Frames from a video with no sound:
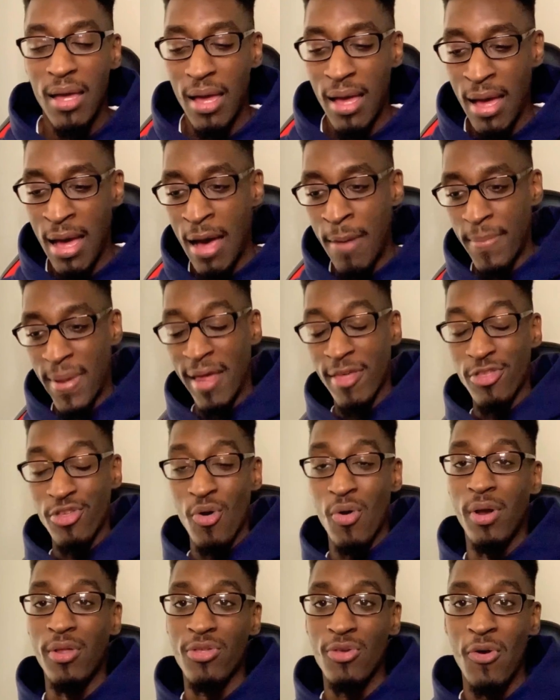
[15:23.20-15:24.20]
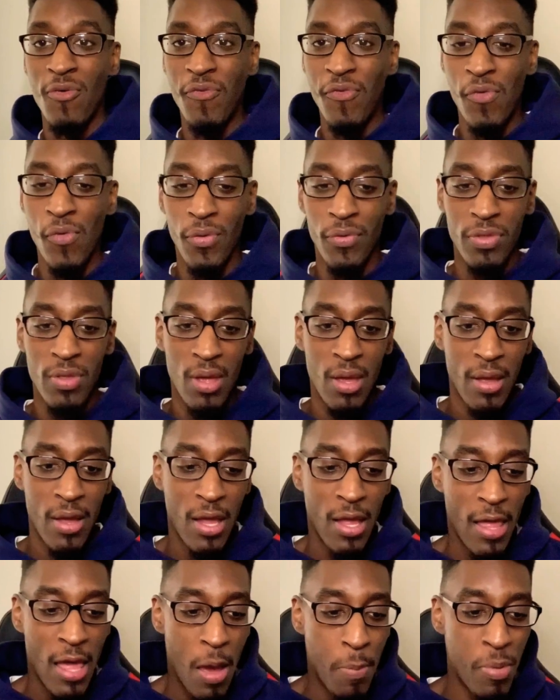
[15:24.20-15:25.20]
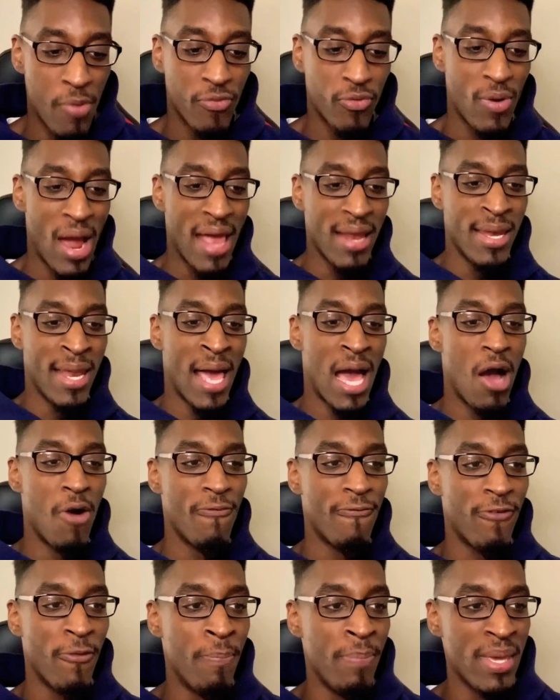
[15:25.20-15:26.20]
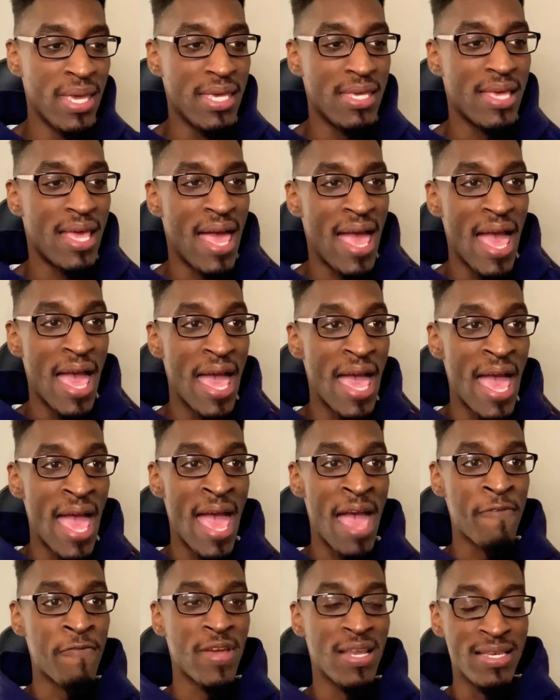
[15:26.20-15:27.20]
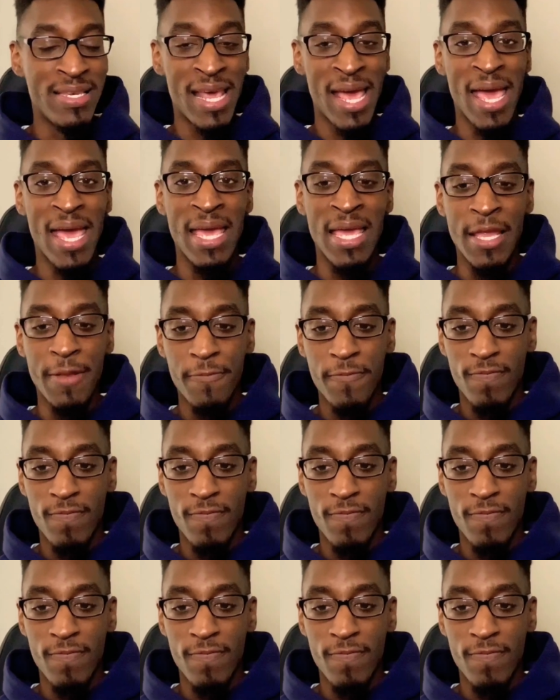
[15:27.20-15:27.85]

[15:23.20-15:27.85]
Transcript: and so on and so forth. But for right now, for me, every day